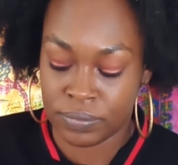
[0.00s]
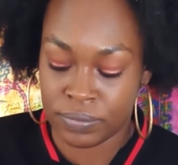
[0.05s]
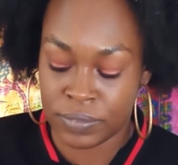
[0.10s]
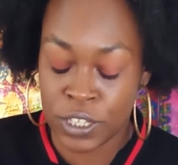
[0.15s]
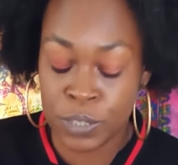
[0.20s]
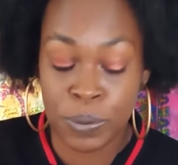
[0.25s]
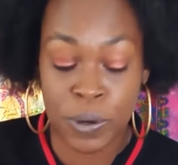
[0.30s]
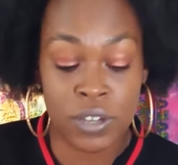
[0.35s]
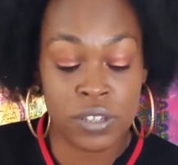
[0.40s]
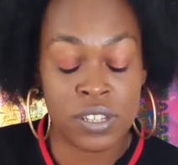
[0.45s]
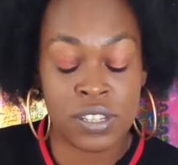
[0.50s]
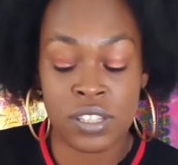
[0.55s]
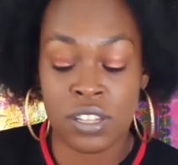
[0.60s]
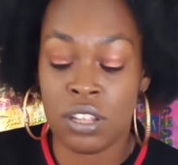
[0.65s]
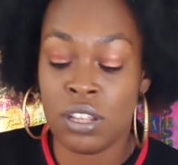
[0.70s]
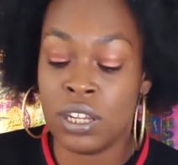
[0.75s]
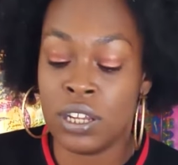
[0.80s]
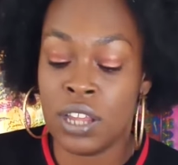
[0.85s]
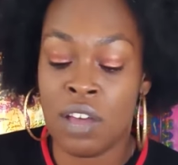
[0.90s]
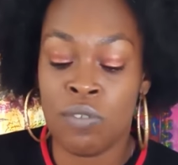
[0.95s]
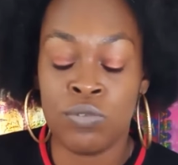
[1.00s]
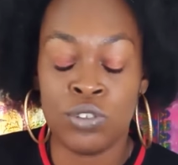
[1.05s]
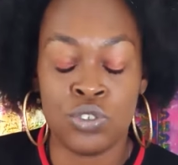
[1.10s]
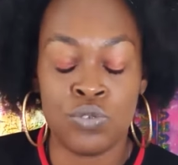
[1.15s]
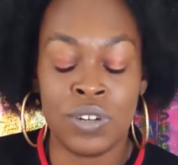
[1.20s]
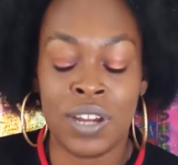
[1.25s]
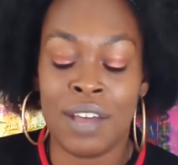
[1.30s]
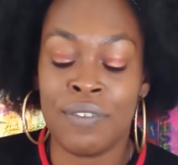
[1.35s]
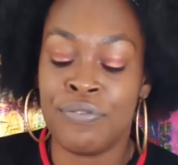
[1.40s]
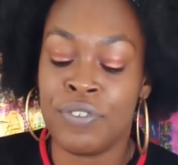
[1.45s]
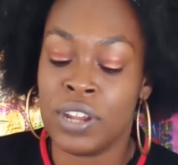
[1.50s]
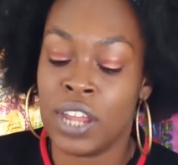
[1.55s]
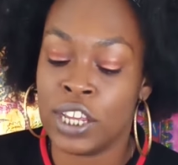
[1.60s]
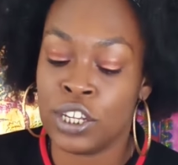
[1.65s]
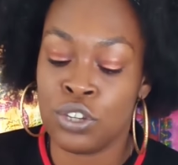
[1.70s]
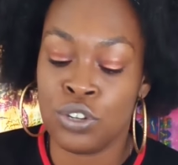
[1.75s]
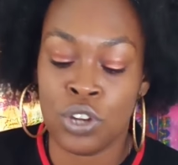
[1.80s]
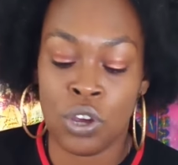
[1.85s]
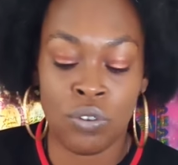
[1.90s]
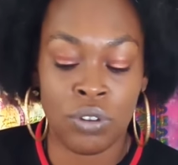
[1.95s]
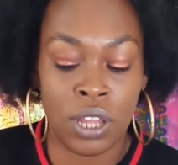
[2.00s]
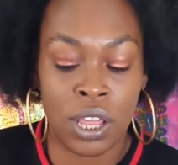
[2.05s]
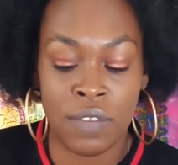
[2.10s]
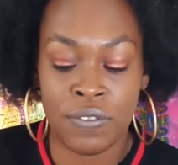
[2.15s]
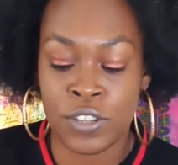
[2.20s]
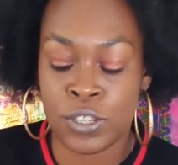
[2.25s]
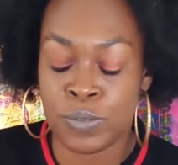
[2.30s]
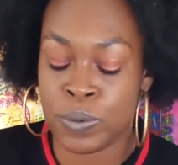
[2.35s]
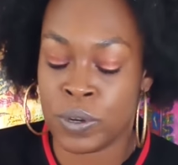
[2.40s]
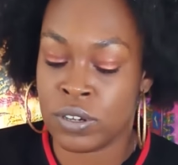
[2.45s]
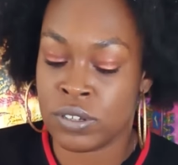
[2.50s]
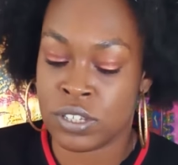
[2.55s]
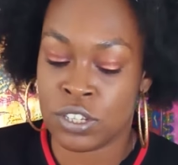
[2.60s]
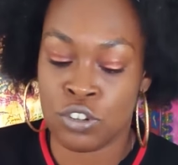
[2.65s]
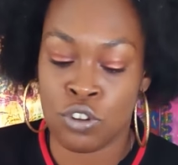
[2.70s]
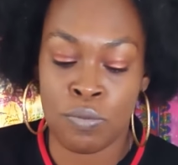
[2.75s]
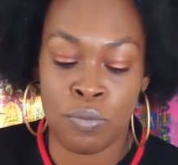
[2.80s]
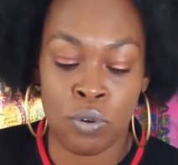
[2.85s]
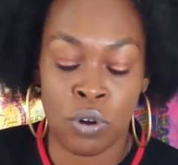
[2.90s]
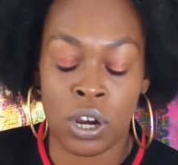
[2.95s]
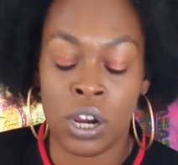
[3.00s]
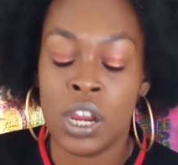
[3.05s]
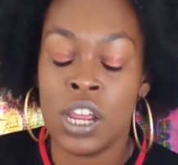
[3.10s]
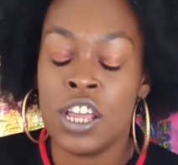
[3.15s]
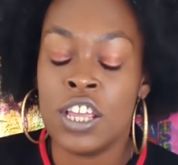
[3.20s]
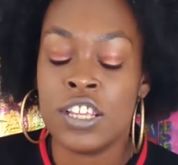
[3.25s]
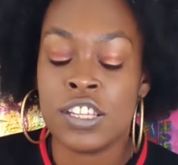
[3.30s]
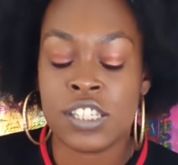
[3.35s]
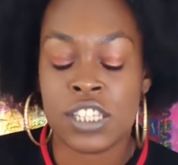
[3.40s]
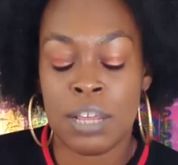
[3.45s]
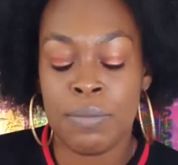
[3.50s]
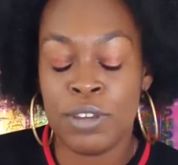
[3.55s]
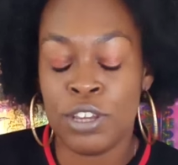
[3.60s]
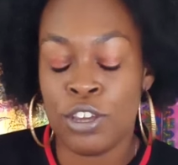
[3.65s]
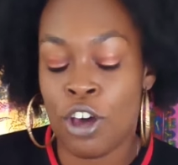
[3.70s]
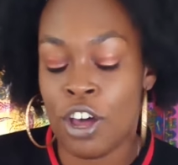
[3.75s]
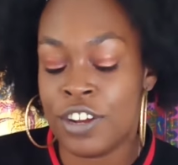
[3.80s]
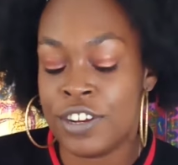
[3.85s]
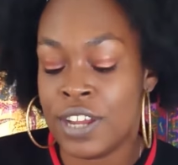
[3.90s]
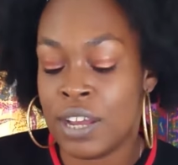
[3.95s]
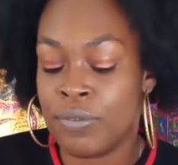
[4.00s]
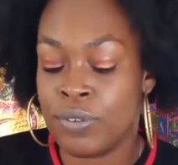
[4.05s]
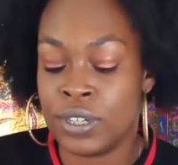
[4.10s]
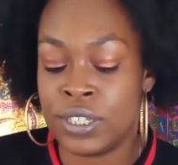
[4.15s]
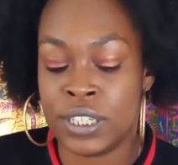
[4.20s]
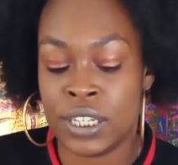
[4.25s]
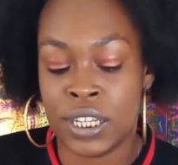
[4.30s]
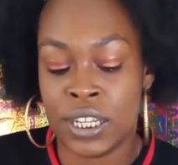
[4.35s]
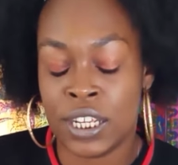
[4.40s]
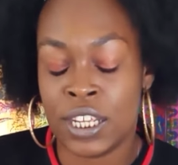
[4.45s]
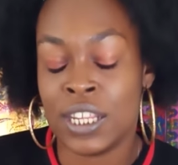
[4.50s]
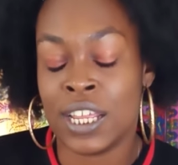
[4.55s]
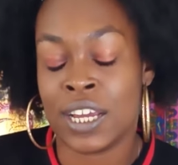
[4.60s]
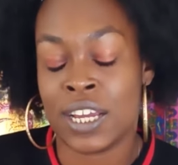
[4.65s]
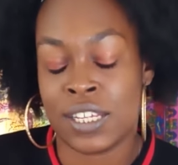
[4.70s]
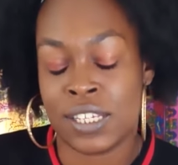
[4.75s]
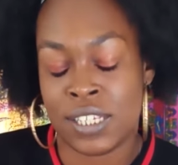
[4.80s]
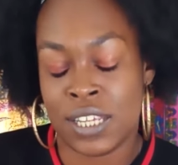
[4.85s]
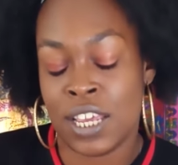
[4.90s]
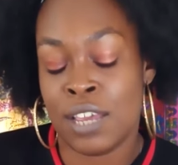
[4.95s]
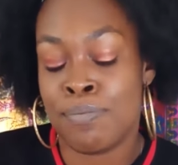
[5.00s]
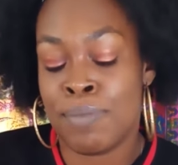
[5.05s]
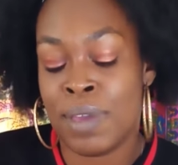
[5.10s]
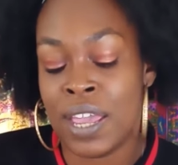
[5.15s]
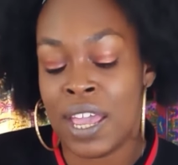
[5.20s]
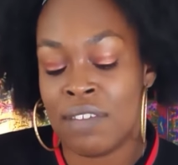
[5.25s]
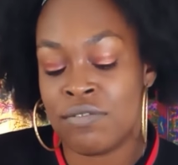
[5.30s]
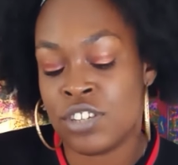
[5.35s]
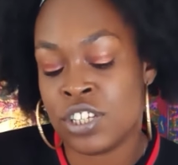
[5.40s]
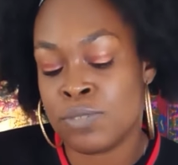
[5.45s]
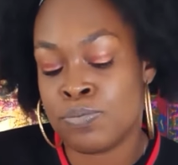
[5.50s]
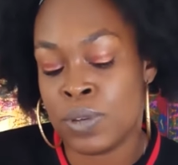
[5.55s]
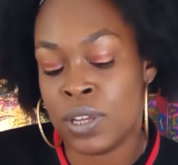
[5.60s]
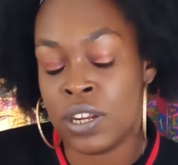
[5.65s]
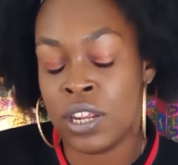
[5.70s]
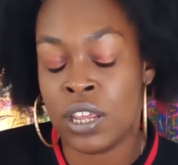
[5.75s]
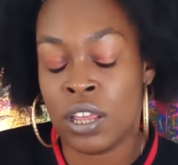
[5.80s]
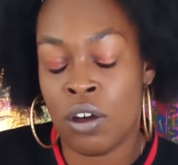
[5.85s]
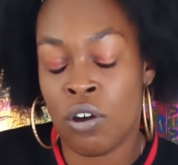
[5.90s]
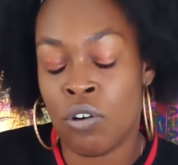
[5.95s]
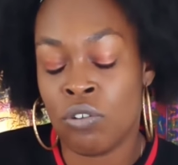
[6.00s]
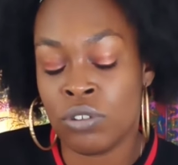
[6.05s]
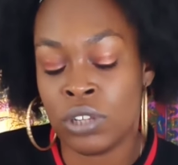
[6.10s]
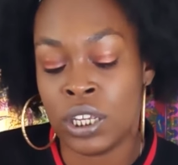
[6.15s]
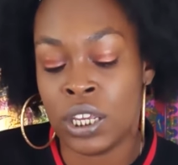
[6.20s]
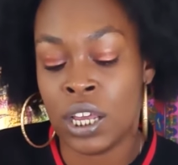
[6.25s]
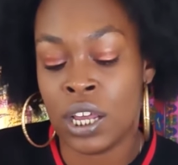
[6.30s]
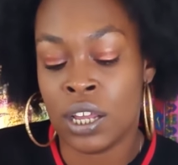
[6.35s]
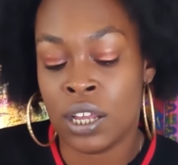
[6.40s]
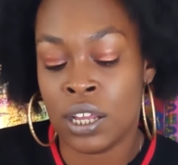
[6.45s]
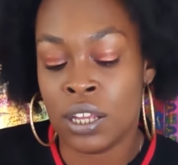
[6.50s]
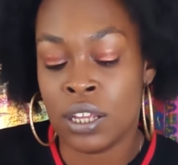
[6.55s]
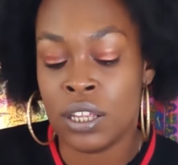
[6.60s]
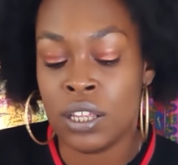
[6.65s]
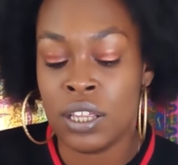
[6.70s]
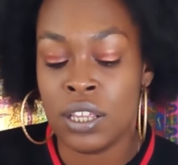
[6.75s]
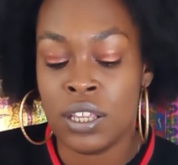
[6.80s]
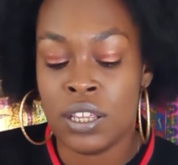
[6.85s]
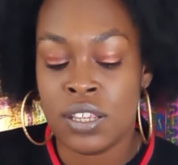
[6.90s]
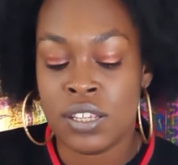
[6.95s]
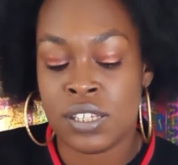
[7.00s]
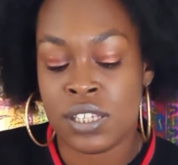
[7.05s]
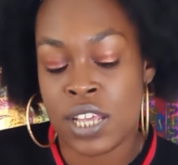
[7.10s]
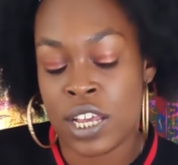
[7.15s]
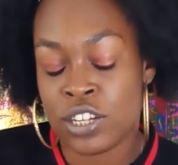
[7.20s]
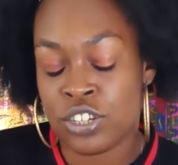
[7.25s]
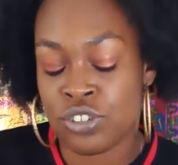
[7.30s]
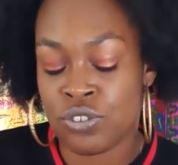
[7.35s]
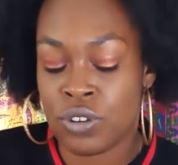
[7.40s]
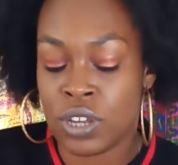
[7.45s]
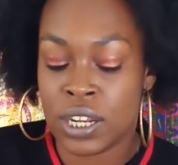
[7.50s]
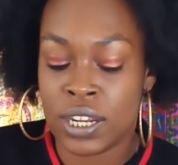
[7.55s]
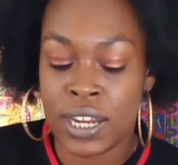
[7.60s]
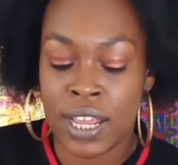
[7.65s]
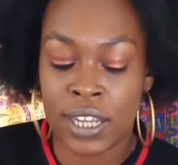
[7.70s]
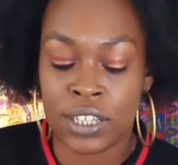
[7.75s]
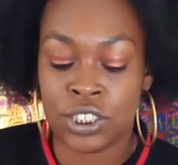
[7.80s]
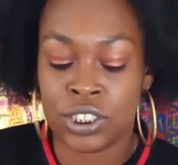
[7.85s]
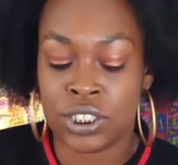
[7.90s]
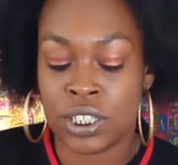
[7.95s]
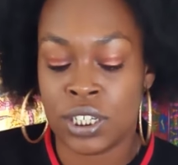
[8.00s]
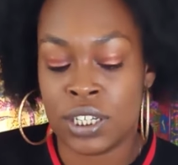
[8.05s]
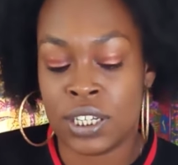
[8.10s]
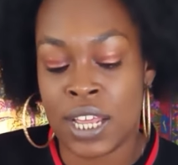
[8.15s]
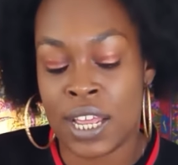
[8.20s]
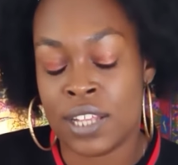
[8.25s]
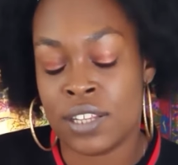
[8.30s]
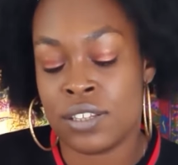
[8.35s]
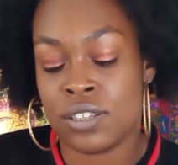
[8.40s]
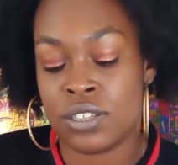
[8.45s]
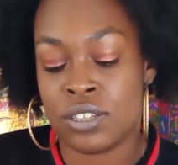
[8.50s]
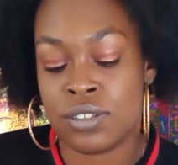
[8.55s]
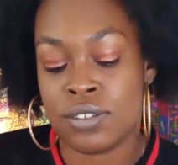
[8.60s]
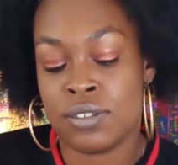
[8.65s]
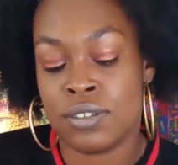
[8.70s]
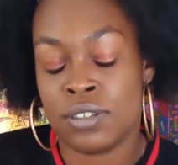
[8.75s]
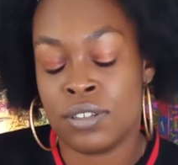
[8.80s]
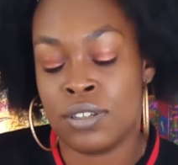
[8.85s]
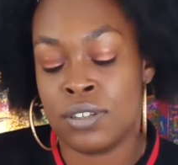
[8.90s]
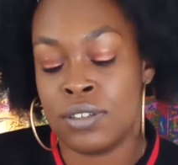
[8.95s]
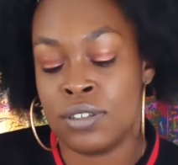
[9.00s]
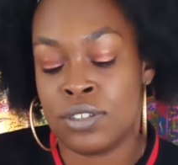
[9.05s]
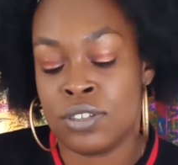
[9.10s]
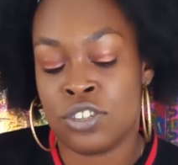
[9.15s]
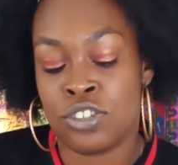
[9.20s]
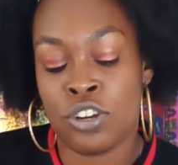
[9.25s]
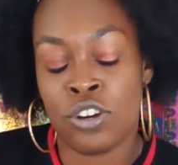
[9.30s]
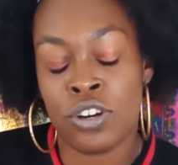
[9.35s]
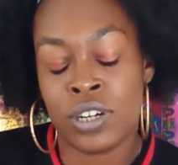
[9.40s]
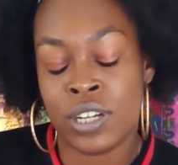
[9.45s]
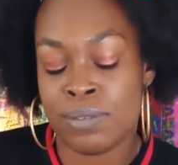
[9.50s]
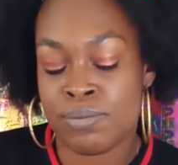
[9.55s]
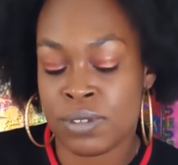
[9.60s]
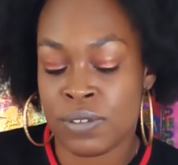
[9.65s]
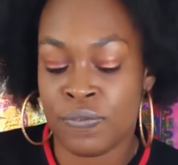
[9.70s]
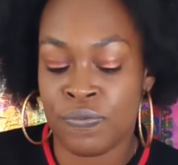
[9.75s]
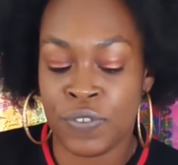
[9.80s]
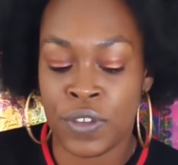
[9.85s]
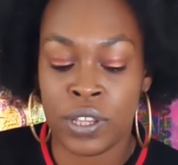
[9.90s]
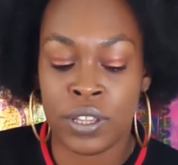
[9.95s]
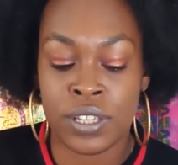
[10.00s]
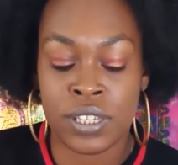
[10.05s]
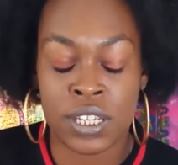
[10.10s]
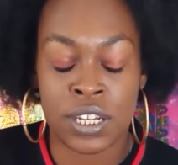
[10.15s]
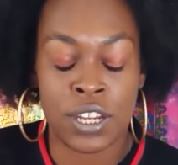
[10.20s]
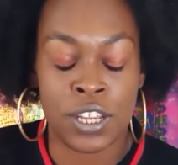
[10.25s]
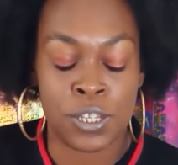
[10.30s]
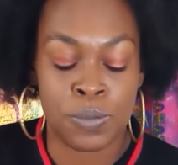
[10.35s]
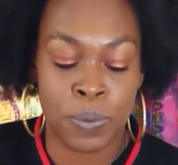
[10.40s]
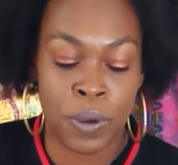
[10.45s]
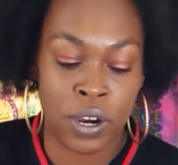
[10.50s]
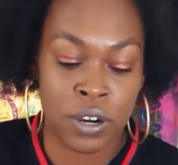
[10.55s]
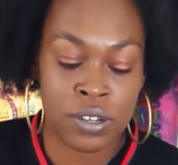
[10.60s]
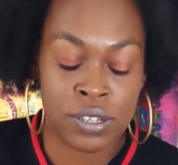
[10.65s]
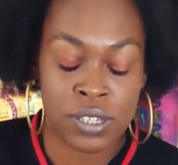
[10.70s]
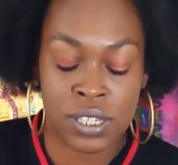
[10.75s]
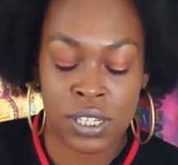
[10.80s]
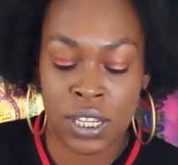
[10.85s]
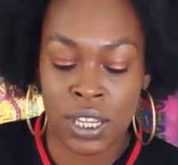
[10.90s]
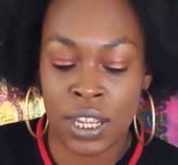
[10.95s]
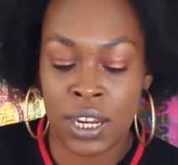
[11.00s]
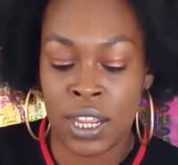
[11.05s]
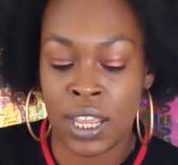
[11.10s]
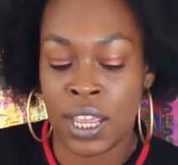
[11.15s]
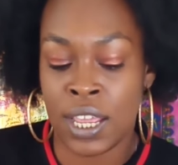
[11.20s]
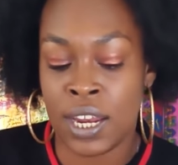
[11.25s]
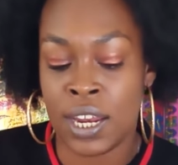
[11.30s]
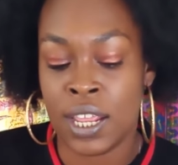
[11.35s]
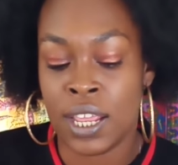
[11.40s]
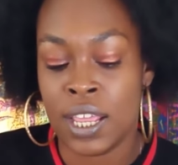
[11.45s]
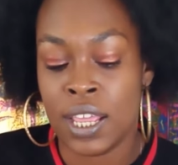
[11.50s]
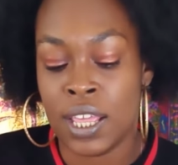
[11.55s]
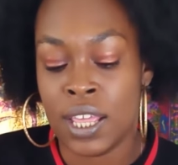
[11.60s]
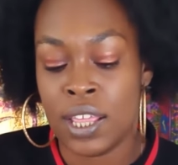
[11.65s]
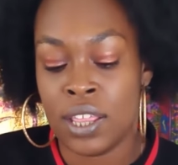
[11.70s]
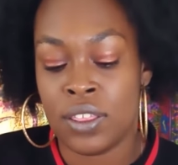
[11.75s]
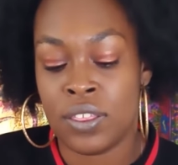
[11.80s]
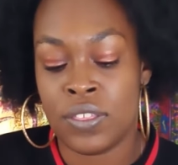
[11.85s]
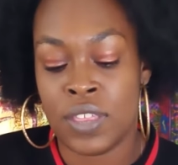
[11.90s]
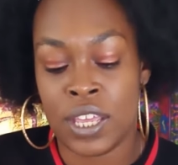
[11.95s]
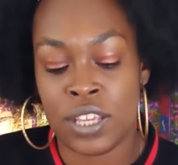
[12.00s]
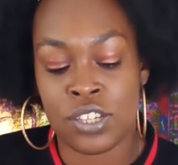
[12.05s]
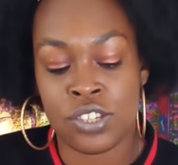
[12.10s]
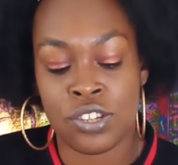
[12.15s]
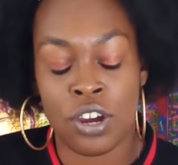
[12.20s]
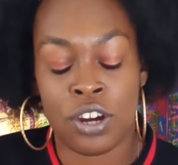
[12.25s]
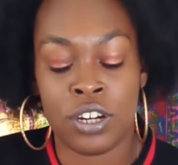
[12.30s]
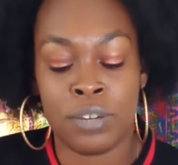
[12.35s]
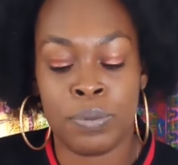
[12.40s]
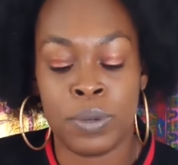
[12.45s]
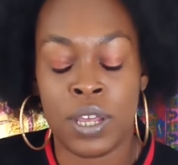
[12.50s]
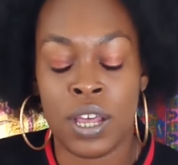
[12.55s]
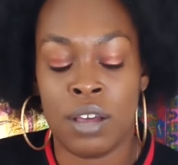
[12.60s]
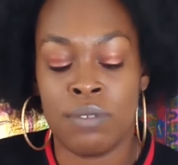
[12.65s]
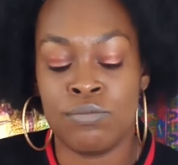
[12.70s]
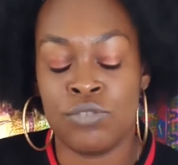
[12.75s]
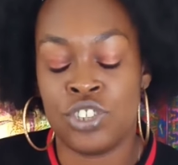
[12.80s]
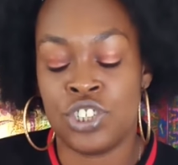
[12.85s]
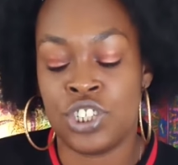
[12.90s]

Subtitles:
This person's still in love with you. And I feel like you don't love this person no more. Some of y'all never did. Like I said, it may have just been only a sexual connection that stirred up some feelings in this person. And they started to become